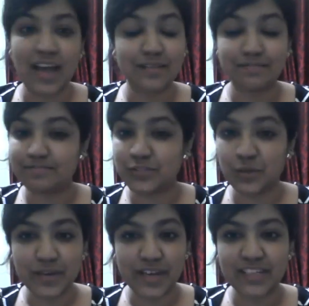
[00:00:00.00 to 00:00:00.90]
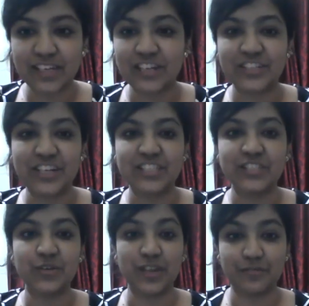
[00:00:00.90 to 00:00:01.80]
and so many other countries.
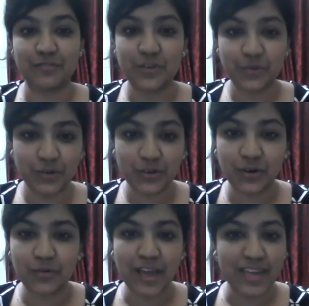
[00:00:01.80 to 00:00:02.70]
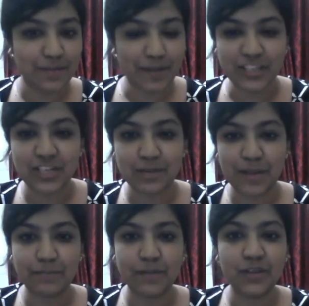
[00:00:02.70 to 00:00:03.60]
So if you know any passionate
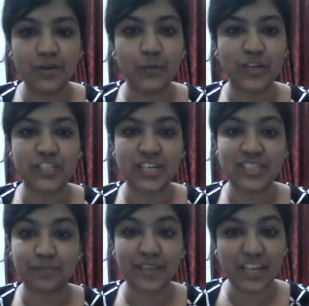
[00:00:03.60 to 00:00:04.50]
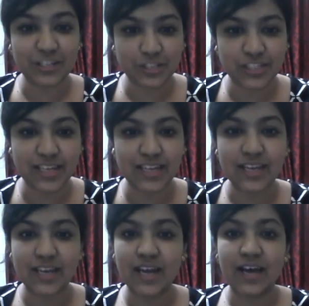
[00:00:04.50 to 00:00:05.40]
people who can share something interesting,
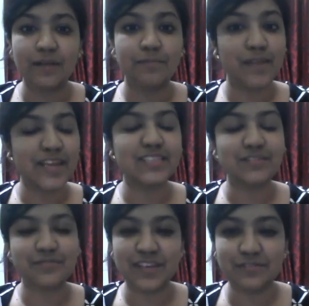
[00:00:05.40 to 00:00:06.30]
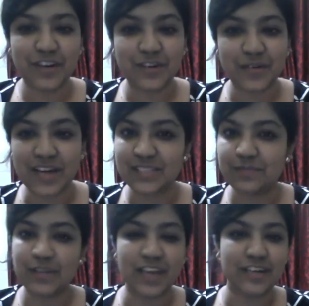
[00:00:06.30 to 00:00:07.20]
please feel free to ask
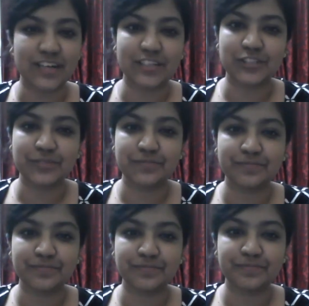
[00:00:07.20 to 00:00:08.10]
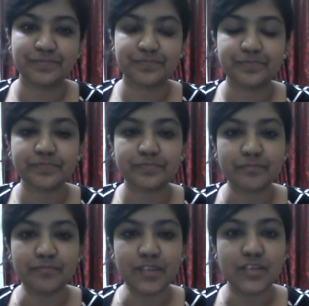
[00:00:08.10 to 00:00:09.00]
them to get in touch.
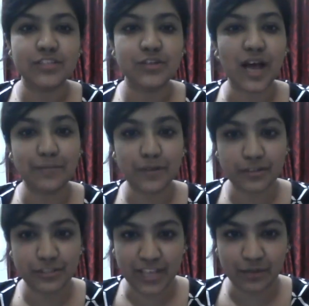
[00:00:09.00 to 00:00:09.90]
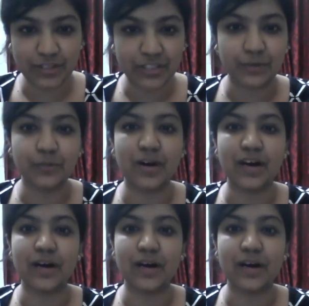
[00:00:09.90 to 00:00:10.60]
So I'm going to share with you